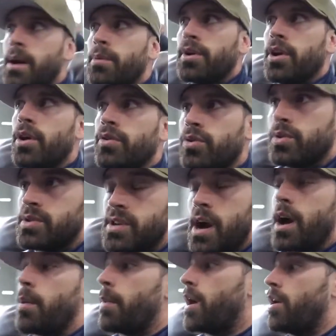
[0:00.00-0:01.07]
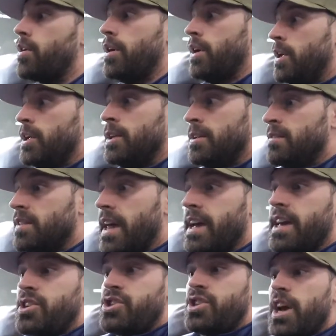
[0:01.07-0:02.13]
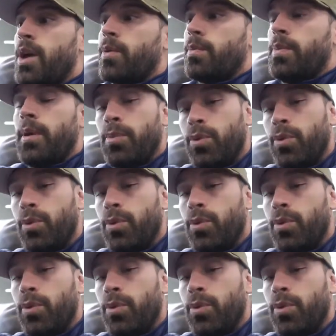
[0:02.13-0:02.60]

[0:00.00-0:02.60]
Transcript: that I would go through and talk about, or like share with